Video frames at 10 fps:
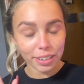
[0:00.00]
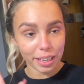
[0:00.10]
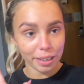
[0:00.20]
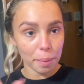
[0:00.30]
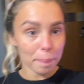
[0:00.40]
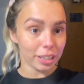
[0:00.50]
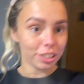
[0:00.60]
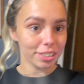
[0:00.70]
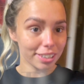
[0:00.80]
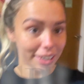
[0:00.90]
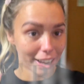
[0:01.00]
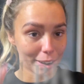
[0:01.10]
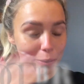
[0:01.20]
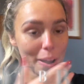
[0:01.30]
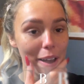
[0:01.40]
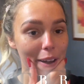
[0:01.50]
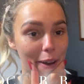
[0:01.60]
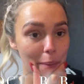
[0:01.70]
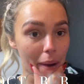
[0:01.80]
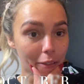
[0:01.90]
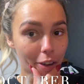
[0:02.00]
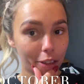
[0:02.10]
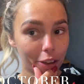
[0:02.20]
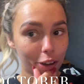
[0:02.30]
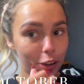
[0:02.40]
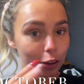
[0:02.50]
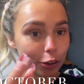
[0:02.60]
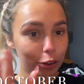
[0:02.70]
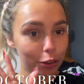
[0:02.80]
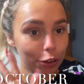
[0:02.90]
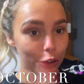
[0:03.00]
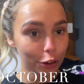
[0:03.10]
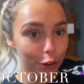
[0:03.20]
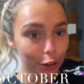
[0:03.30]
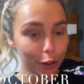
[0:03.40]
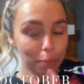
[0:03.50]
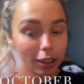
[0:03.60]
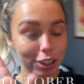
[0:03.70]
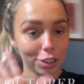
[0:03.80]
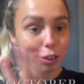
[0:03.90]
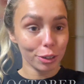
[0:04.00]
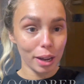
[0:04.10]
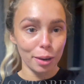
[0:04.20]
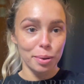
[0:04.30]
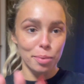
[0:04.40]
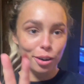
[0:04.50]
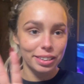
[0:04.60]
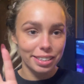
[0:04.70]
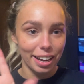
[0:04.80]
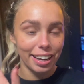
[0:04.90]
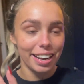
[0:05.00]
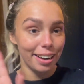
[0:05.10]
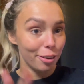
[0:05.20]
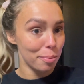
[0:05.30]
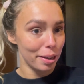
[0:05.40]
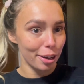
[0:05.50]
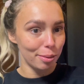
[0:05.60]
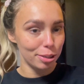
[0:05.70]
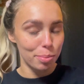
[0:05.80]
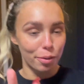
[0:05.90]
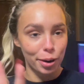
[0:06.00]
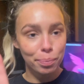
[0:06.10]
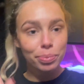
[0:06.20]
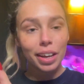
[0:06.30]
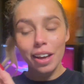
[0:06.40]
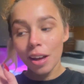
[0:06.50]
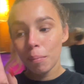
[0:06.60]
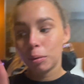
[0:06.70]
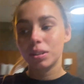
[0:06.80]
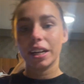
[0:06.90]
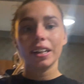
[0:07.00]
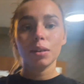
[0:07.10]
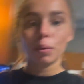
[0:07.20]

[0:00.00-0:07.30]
in Manchester now. I've got the crew, Manchester crew Halloween party tonight, and then I'm going back home tomorrow. But we're staying in the